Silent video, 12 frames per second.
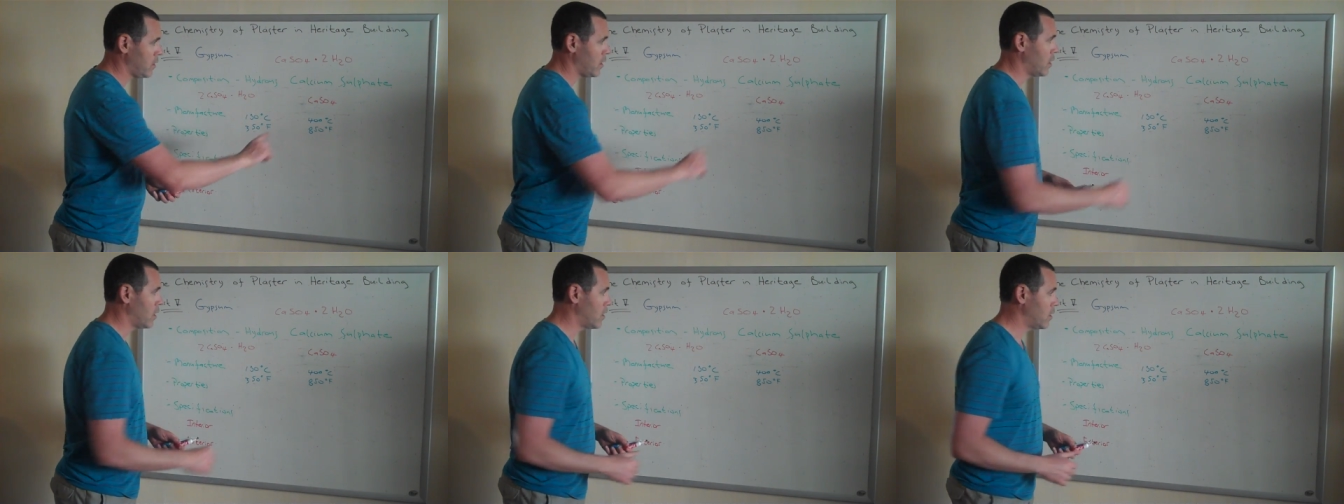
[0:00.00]

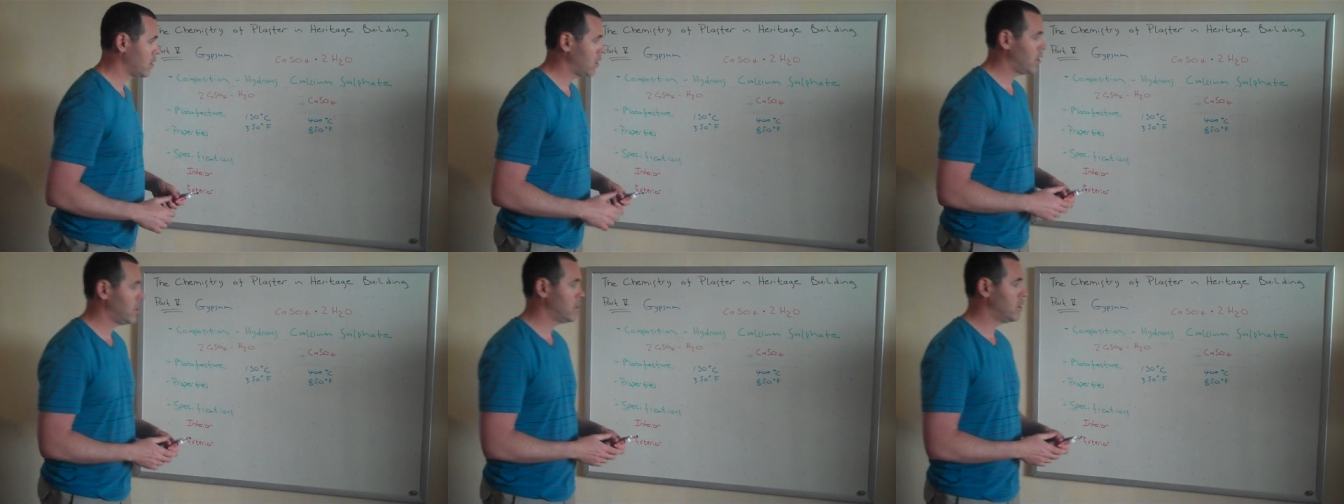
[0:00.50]

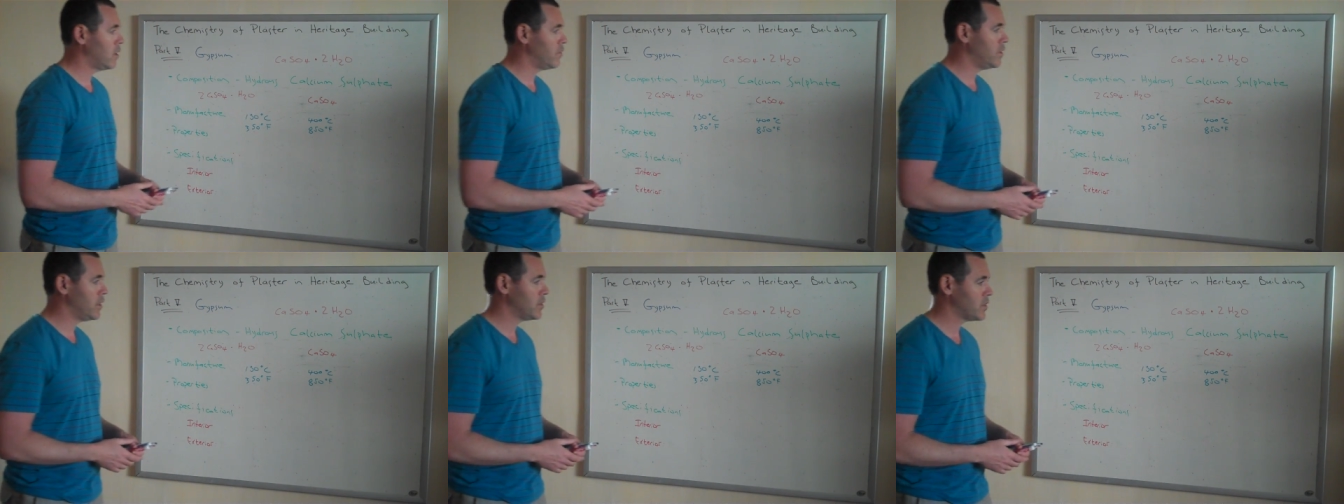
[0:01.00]
uh, of
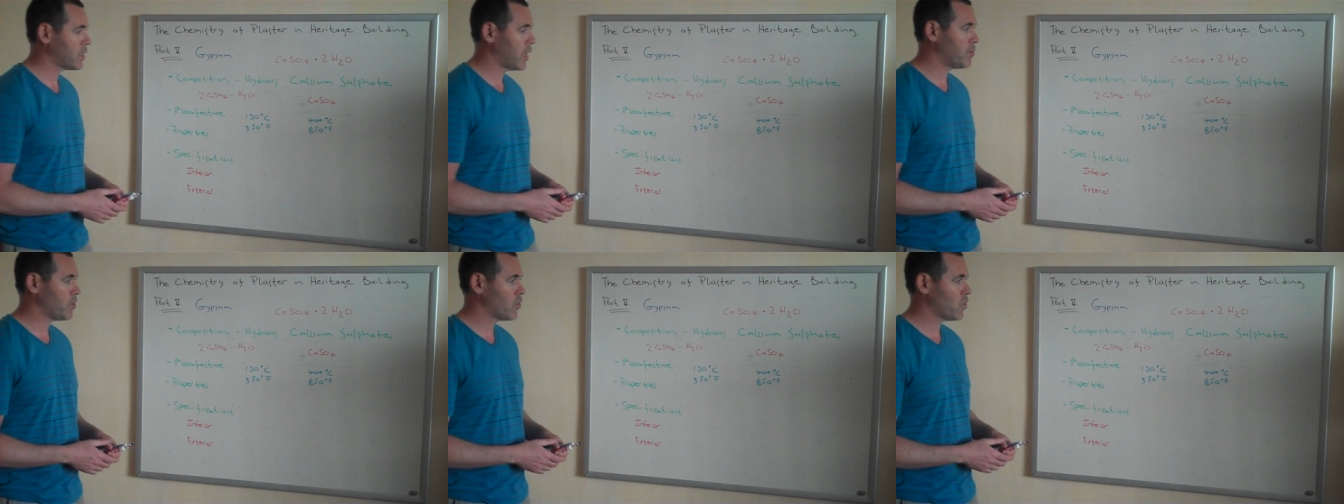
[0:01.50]
this
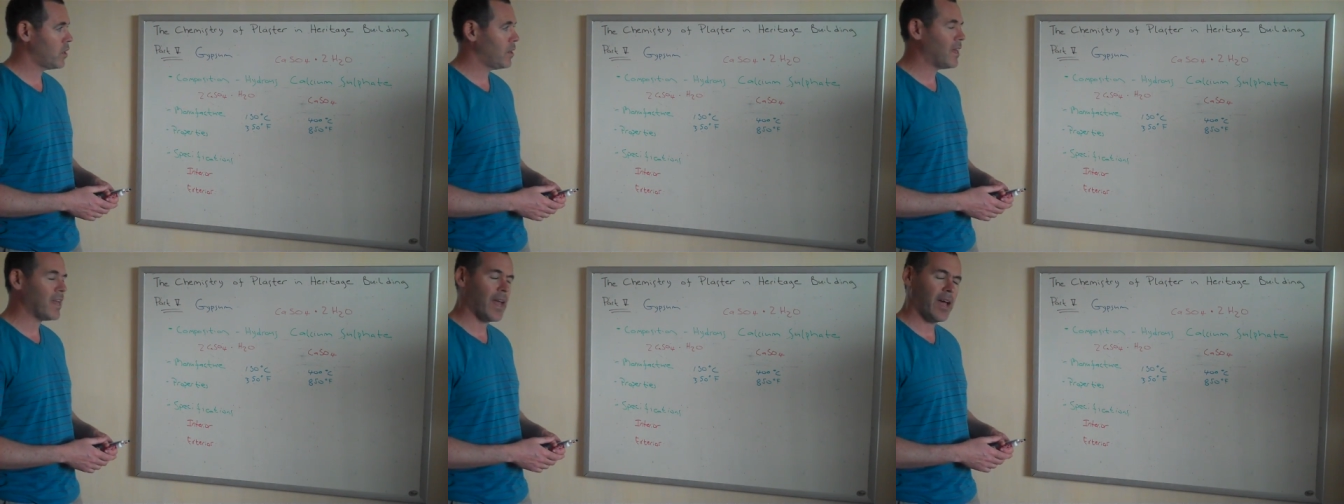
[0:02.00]
chemistry
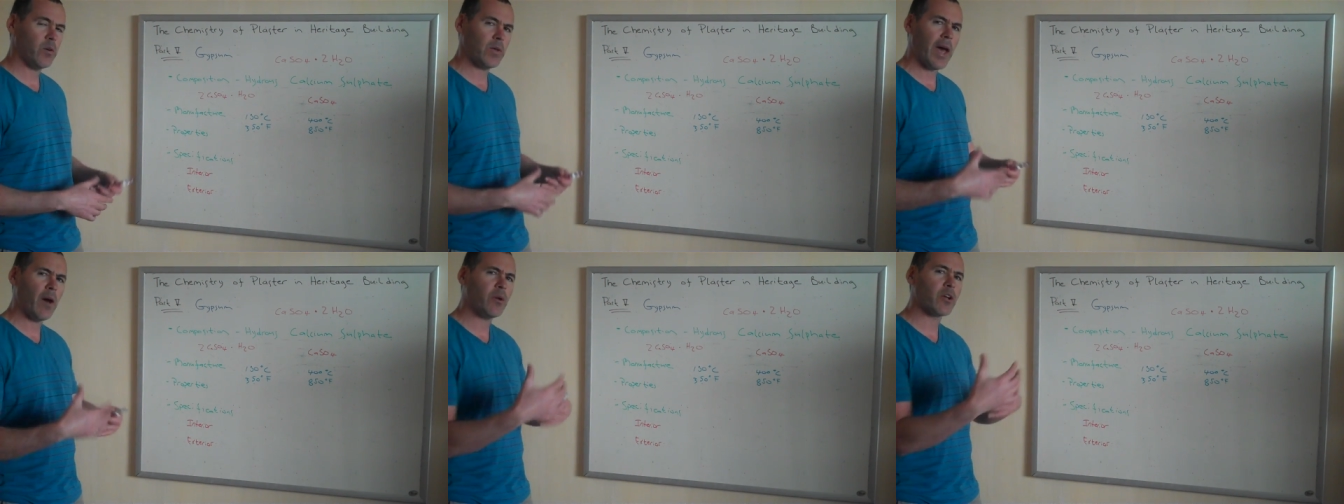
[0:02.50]
and how,
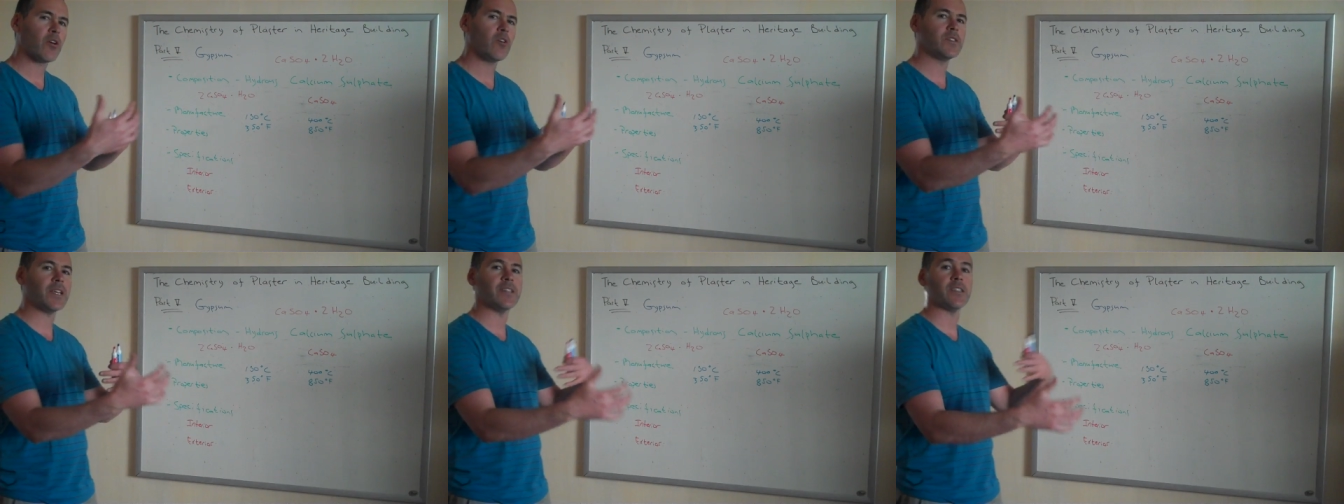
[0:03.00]
how it
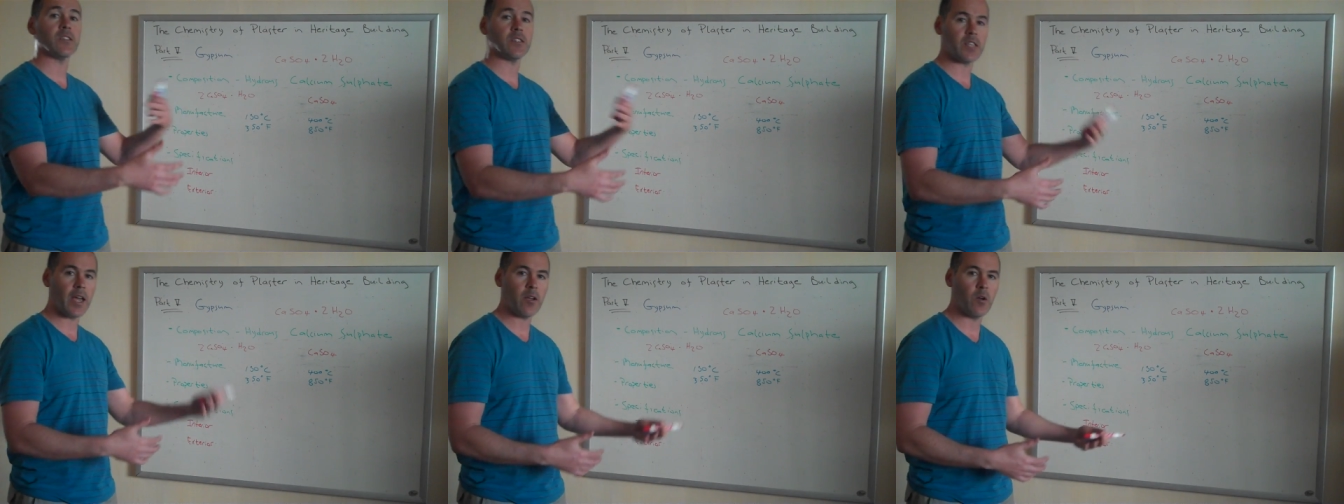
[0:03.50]
occurs as a
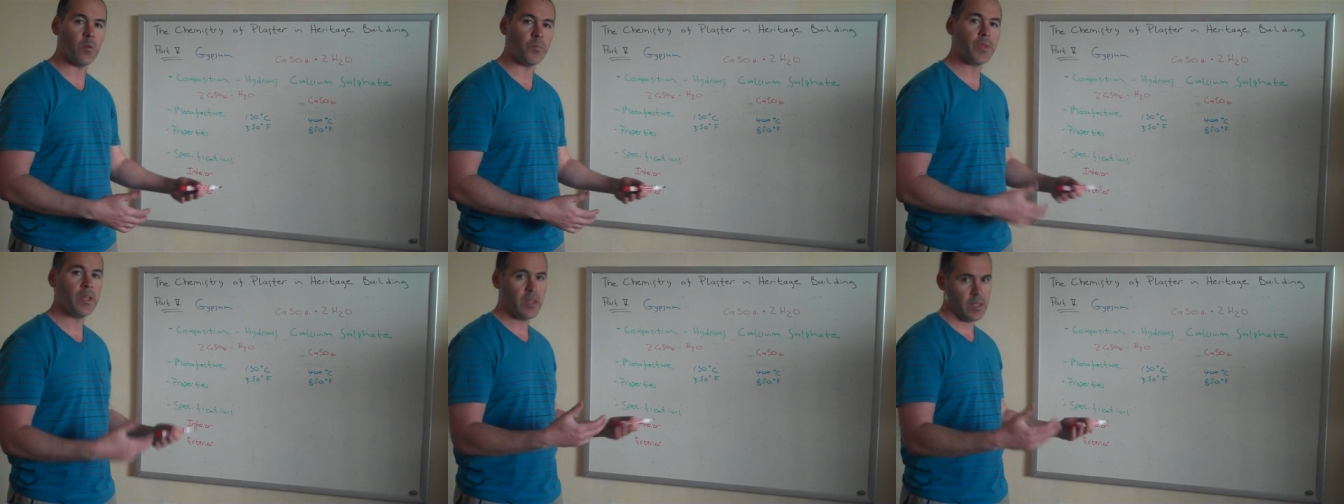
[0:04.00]
cycle
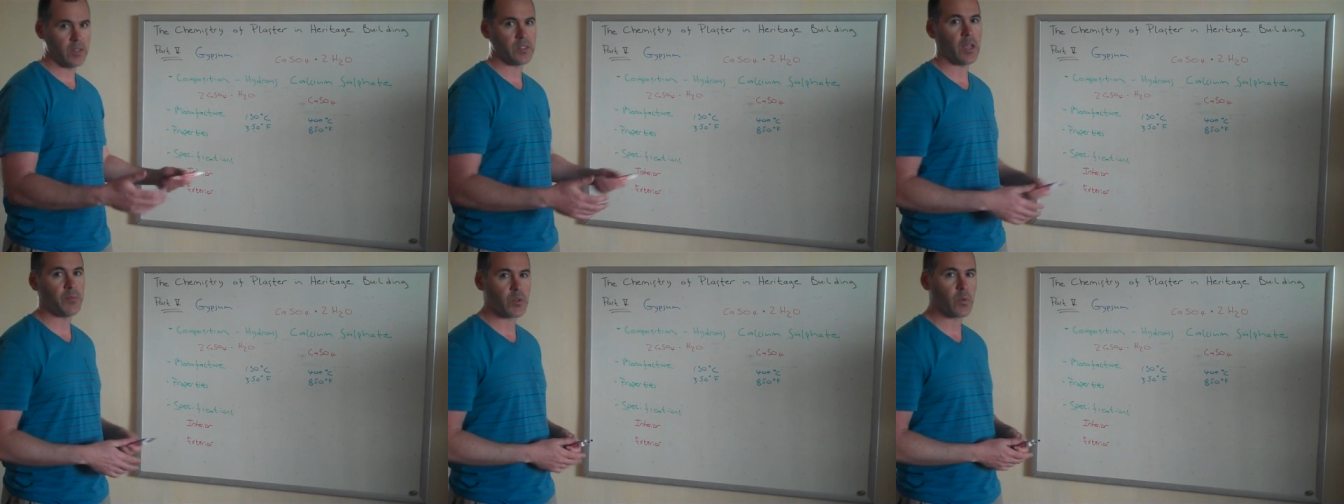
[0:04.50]
in a
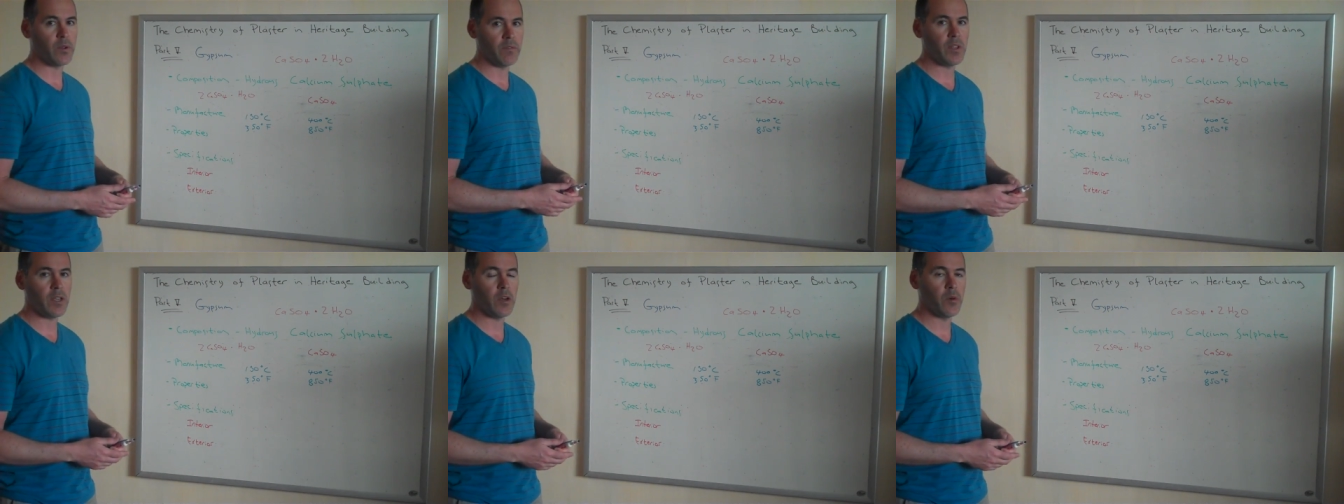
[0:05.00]
subsequent
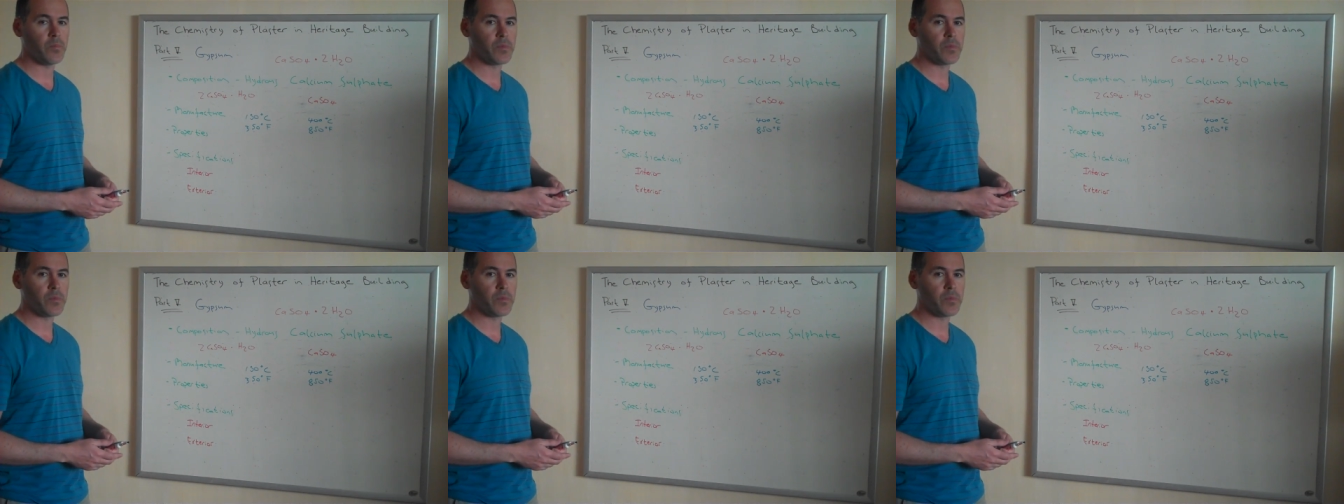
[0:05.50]
video.